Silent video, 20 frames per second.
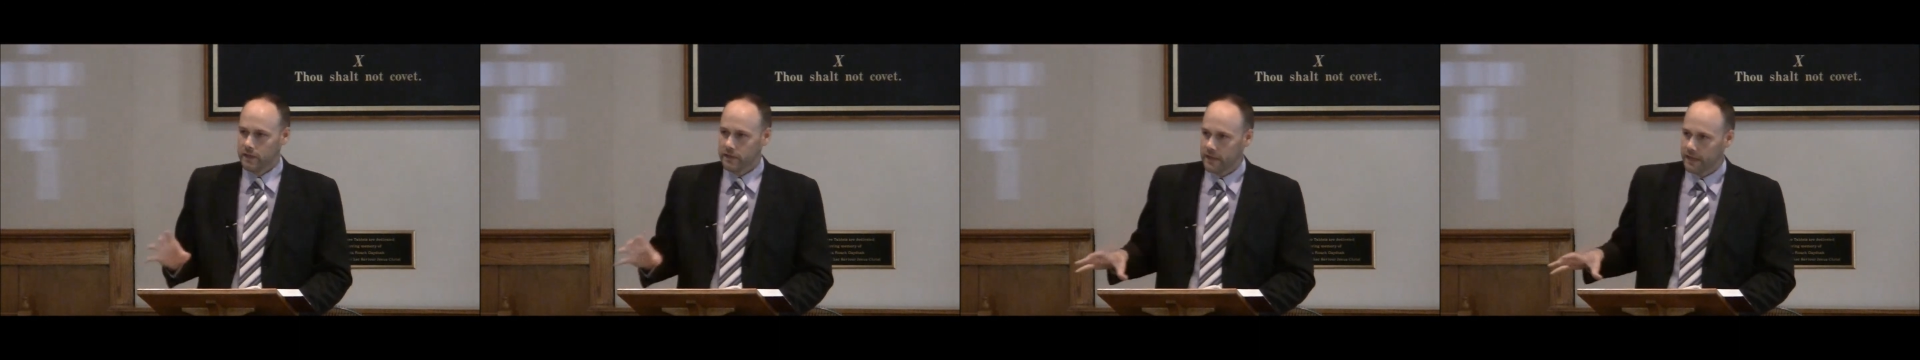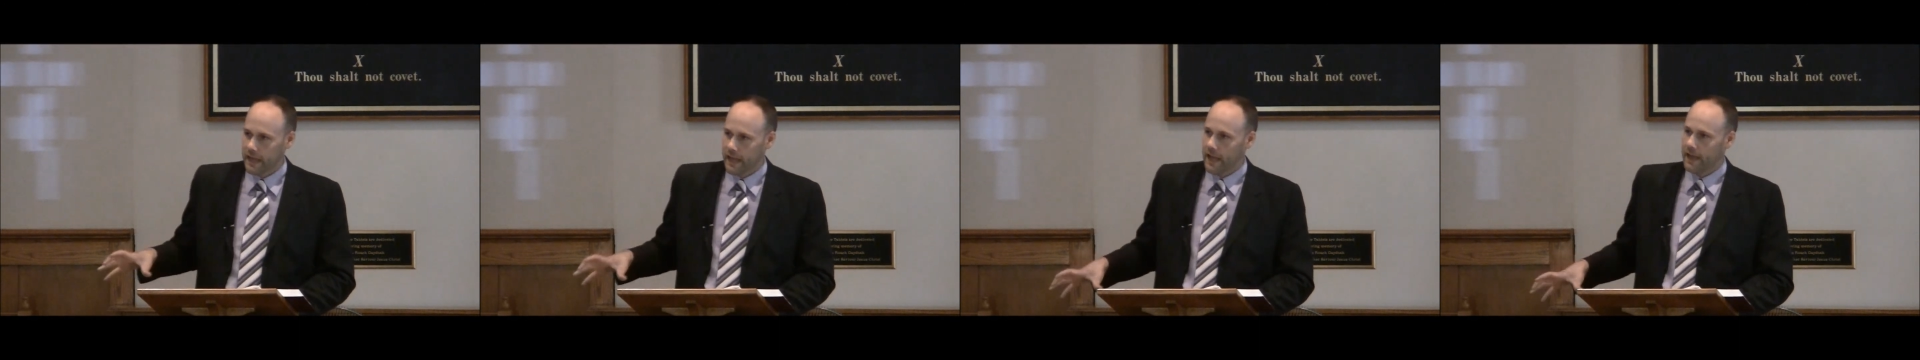
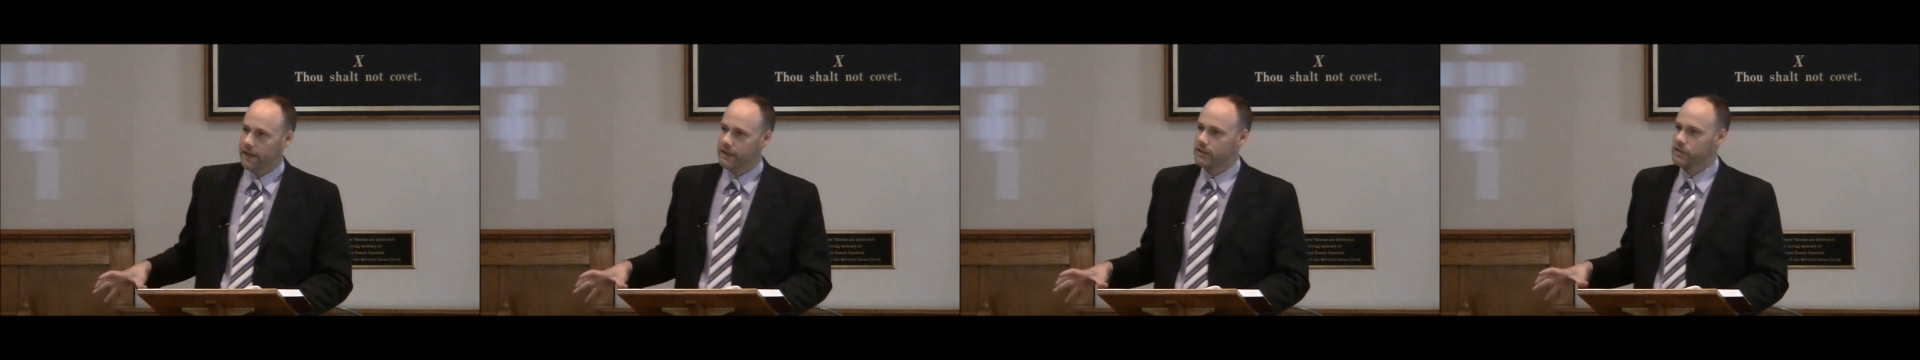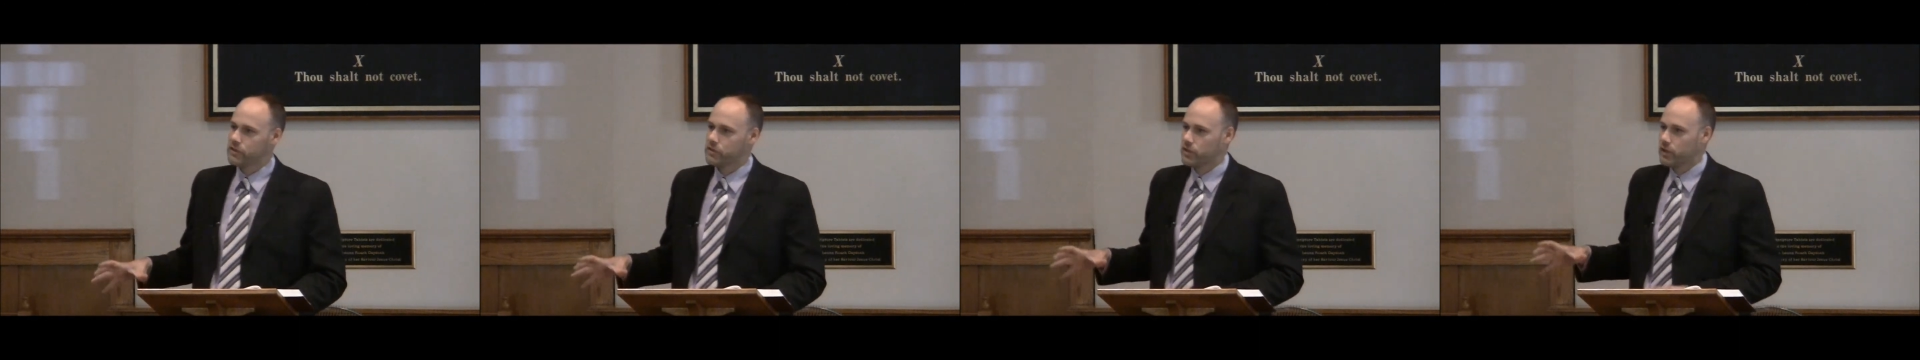The
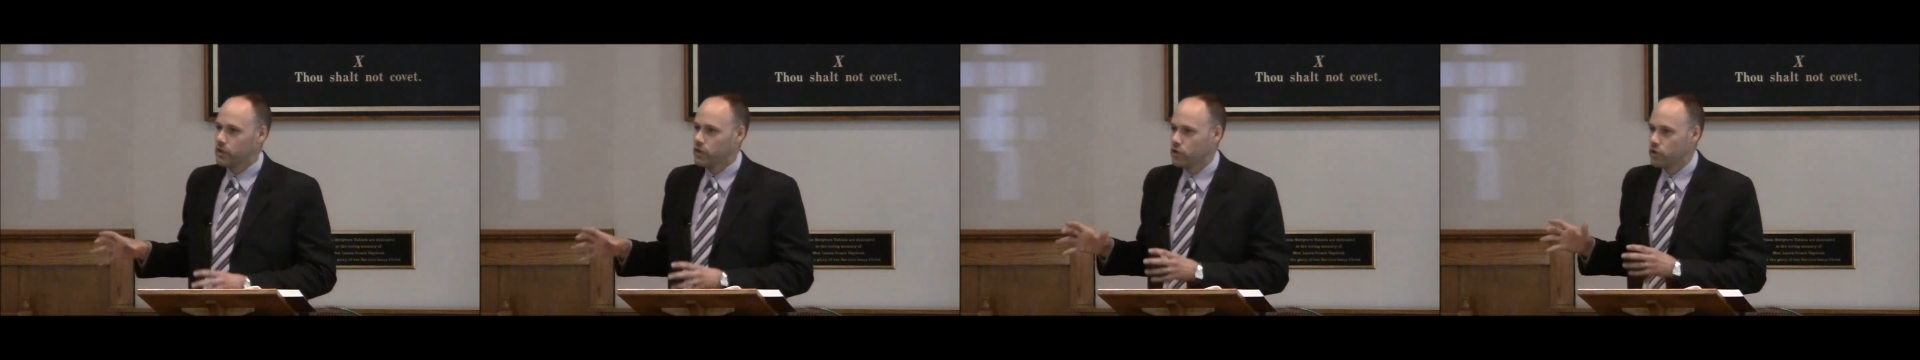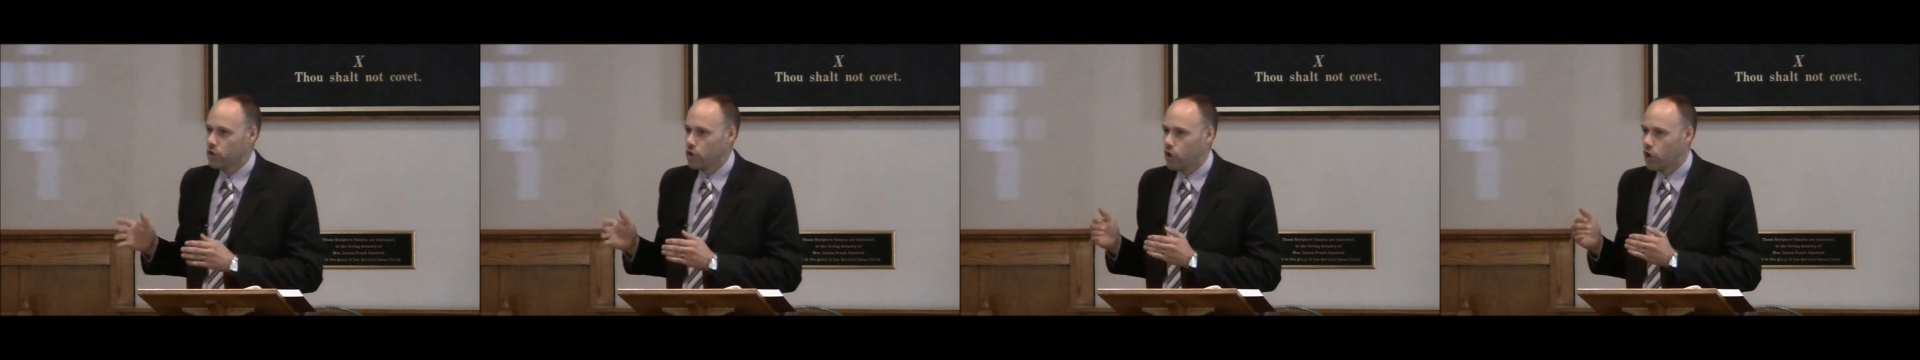canons
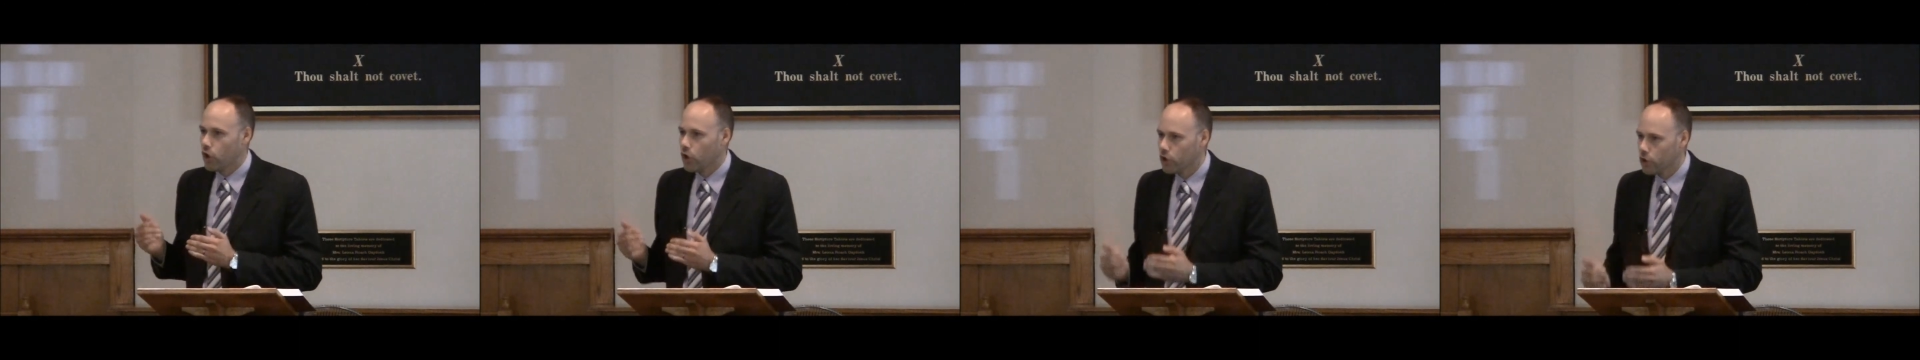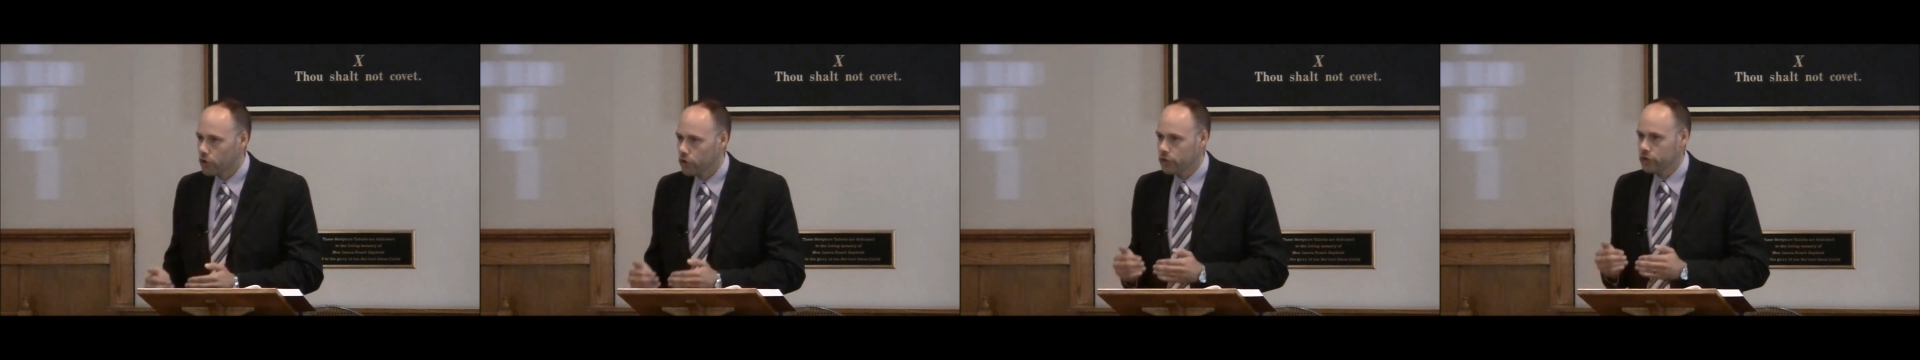
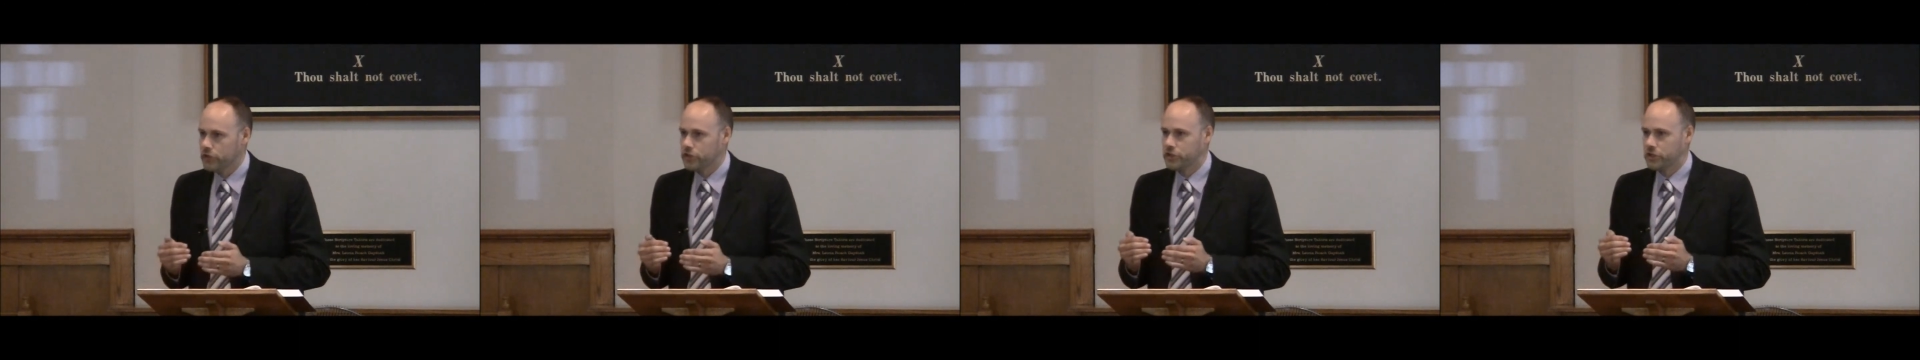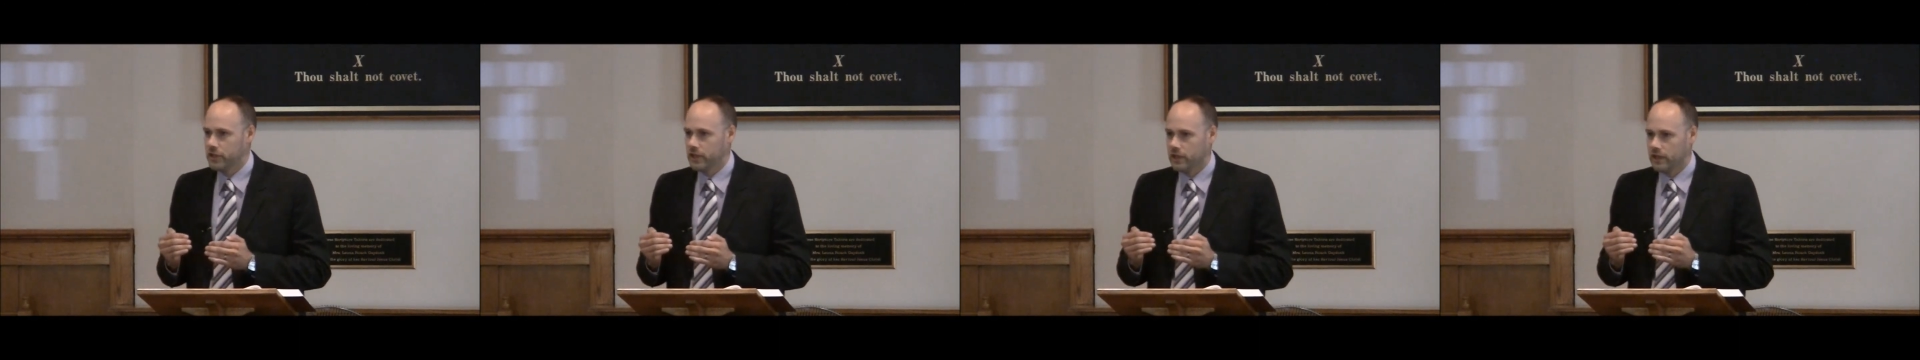
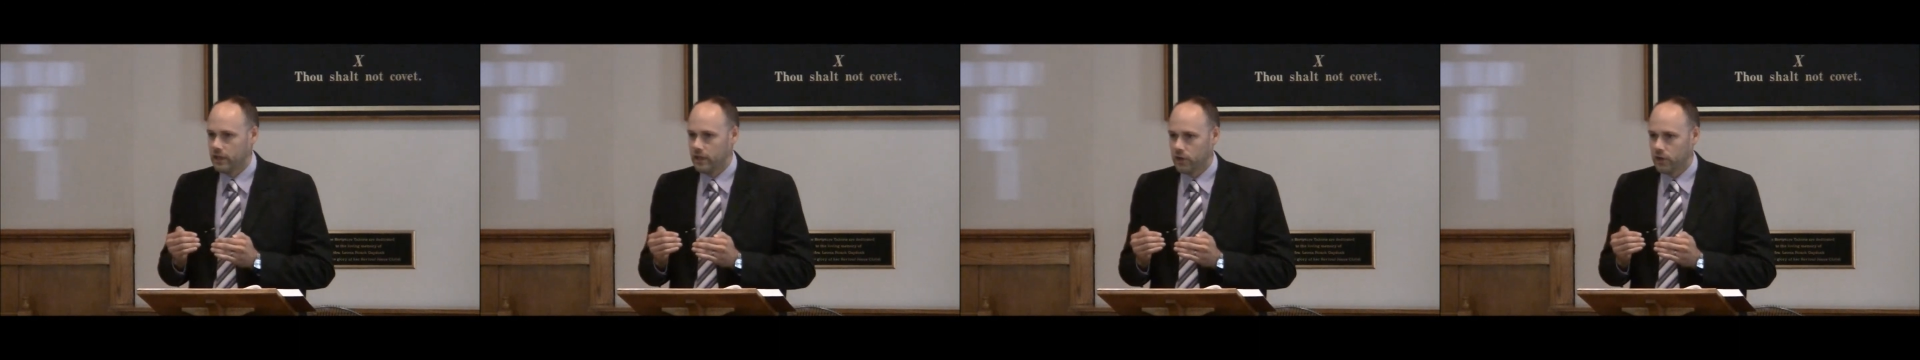urge